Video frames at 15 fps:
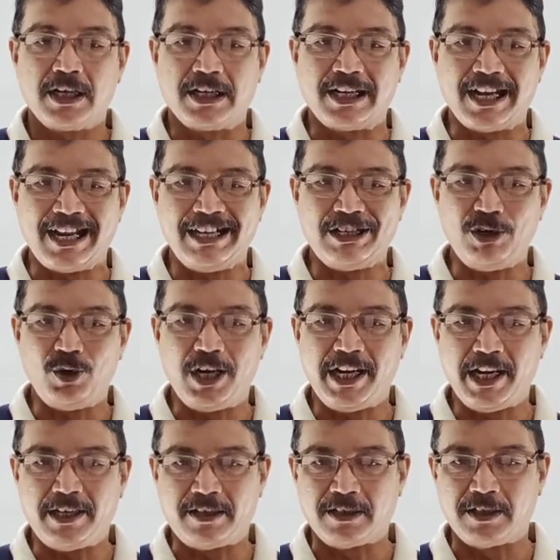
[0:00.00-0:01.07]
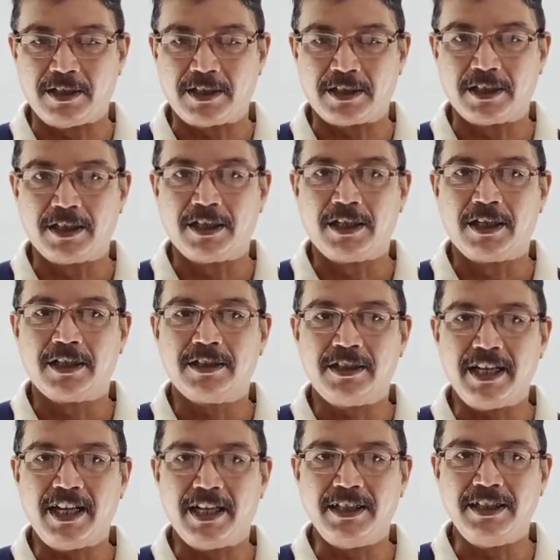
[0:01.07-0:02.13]
calculator.
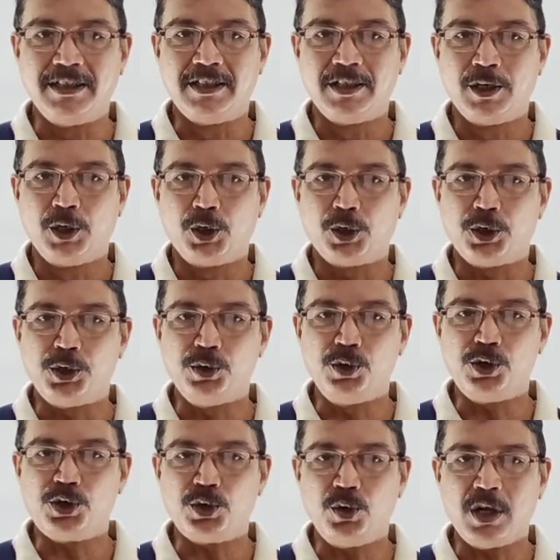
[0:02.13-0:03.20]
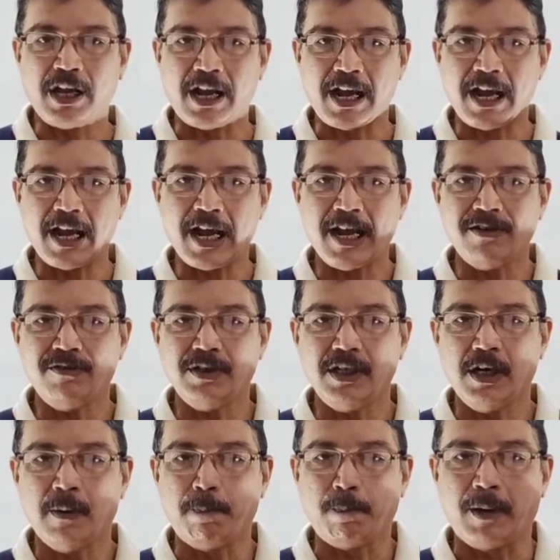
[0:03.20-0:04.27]
Then you should have
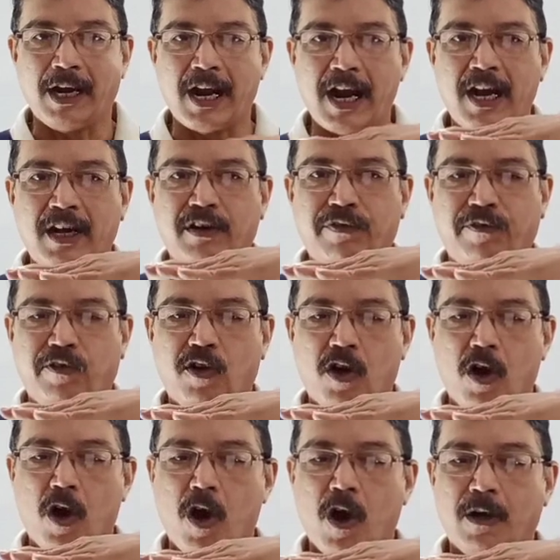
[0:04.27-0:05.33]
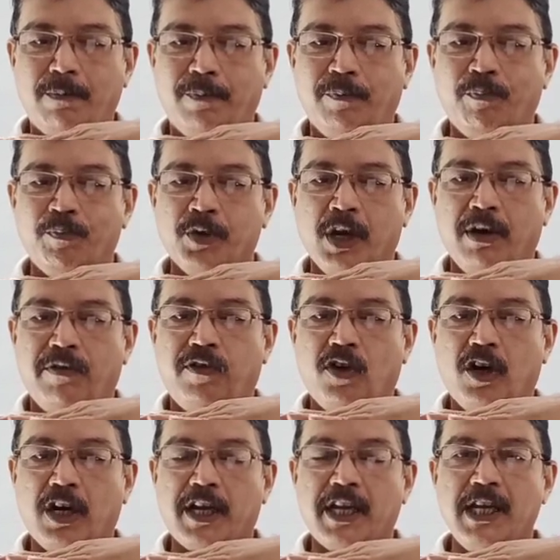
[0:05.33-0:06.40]
a platform
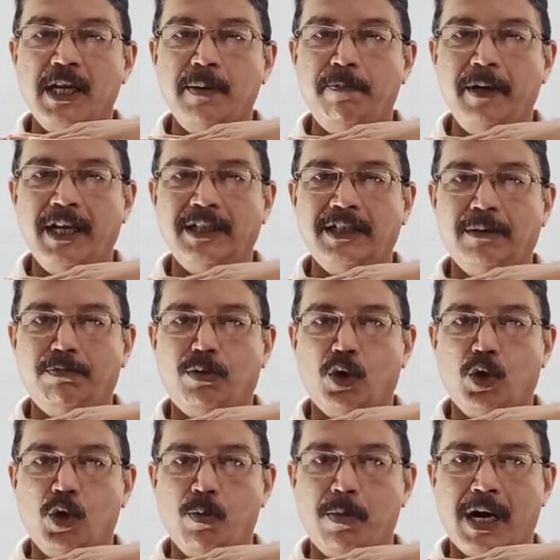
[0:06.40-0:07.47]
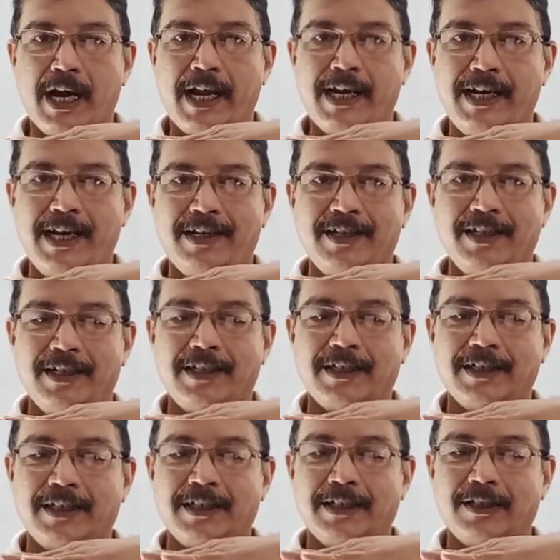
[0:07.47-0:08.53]
for keeping the mobile
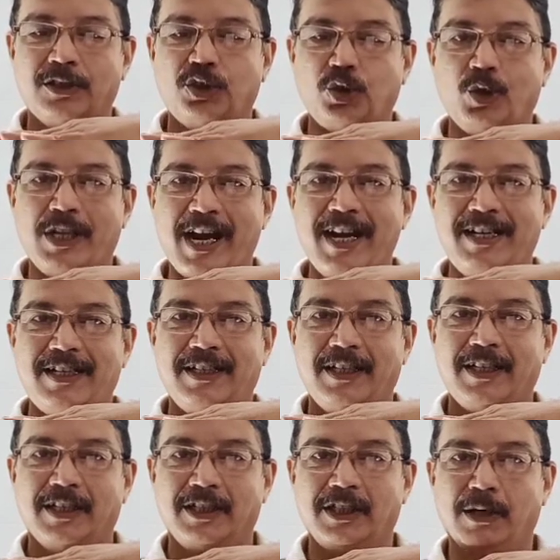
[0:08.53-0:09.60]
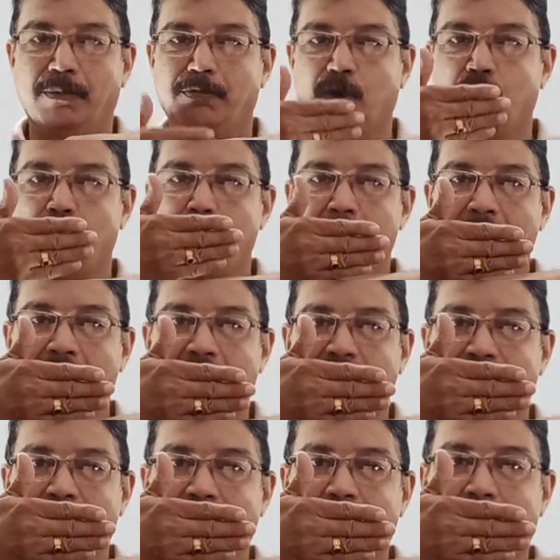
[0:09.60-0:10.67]
so that the
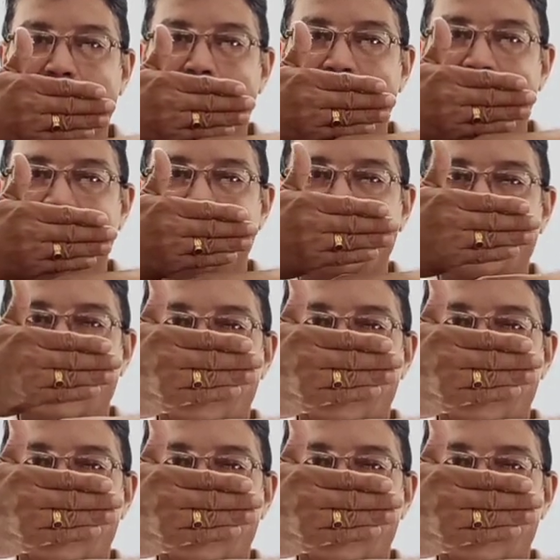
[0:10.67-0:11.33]
mobile will be